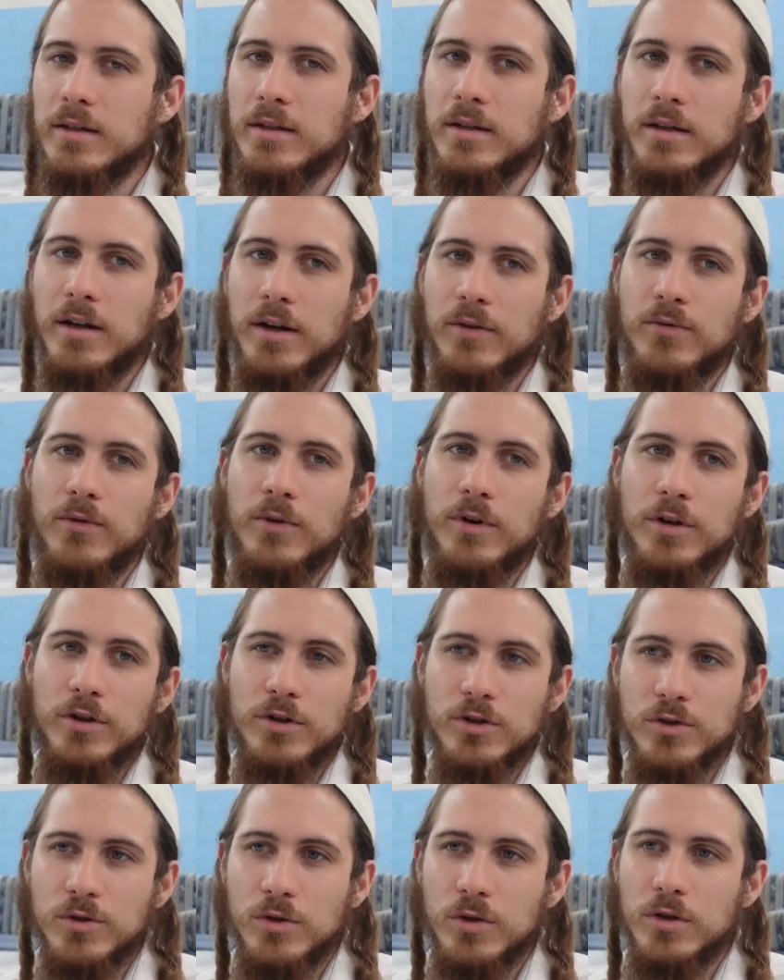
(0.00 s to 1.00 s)
therefore, in a
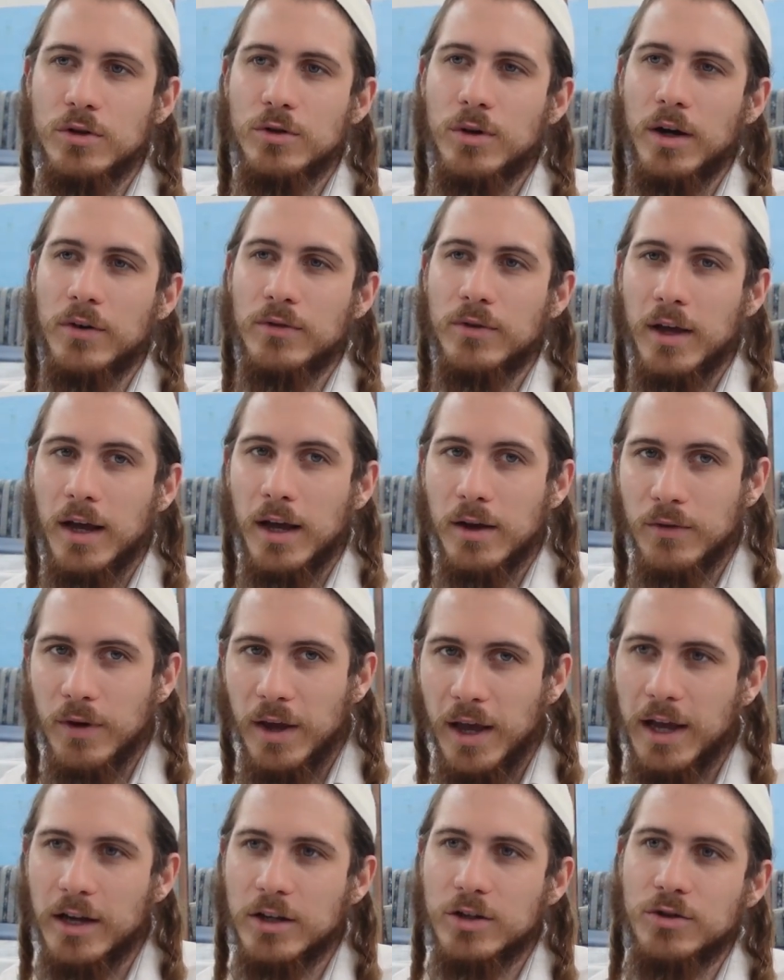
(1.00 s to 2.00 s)
shul, you have to have
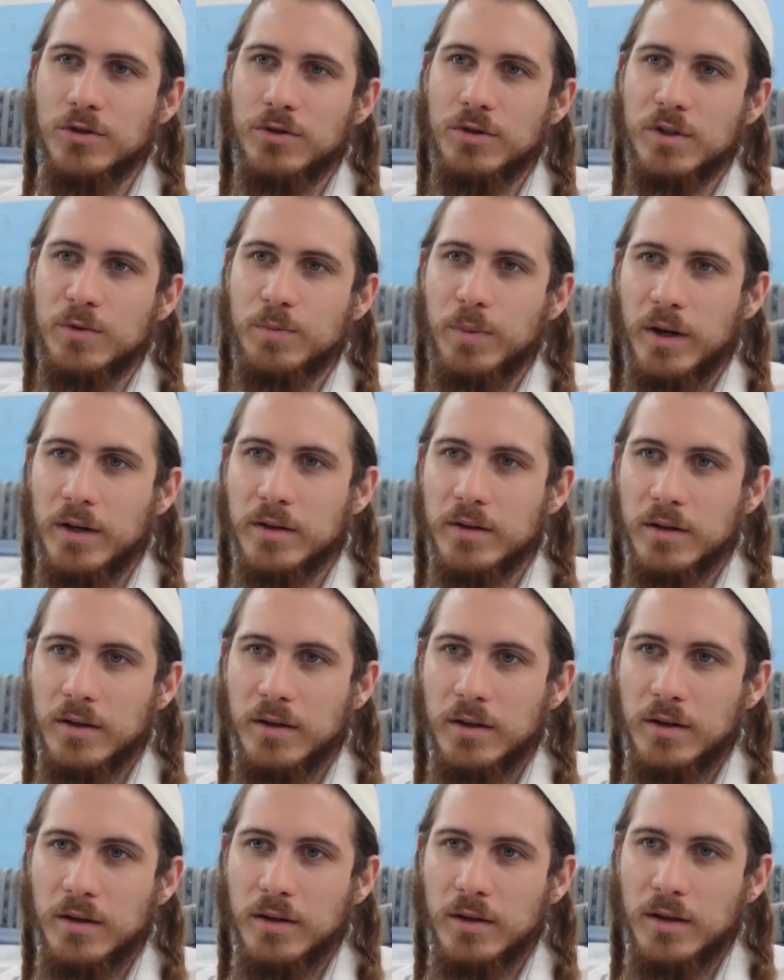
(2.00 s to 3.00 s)
extra respect,
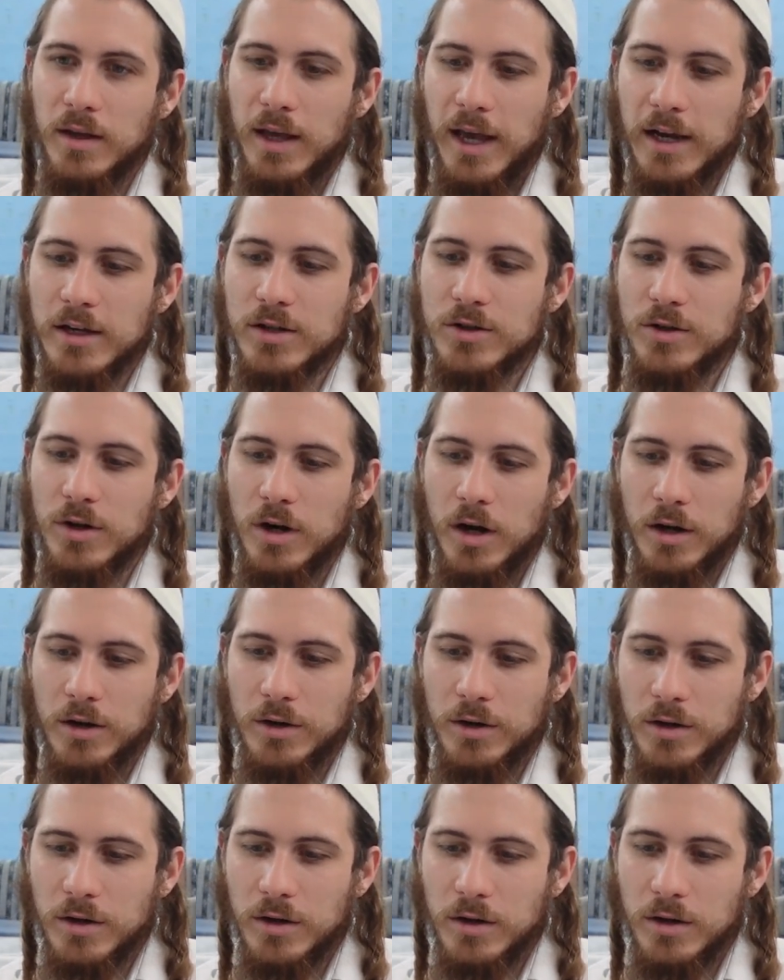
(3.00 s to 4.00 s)
extra honor.